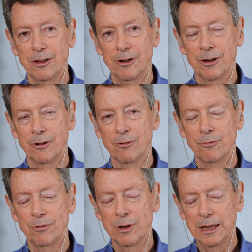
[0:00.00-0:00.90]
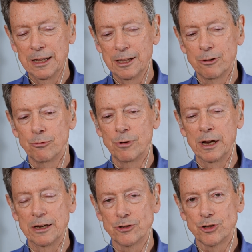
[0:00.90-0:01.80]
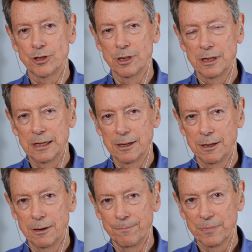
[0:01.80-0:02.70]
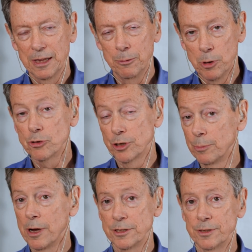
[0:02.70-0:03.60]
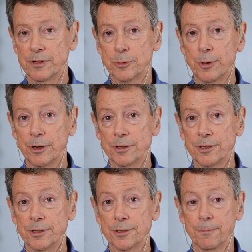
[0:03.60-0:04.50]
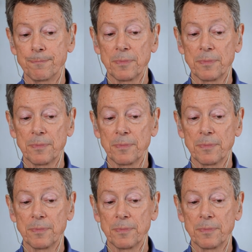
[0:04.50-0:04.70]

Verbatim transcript: you know, really rich, emotionally positive experiences.